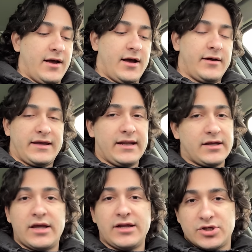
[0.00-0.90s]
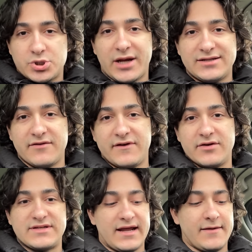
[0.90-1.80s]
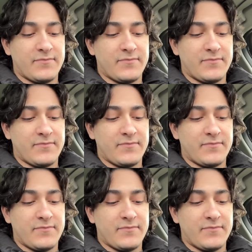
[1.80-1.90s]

Uh, getting getting straight into the video today.